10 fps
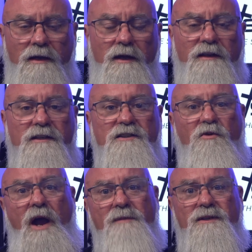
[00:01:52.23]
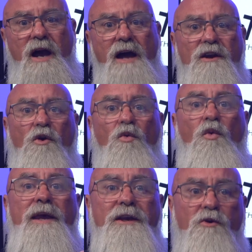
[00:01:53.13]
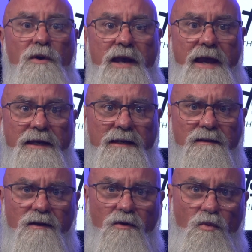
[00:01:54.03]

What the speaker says: describes God recreating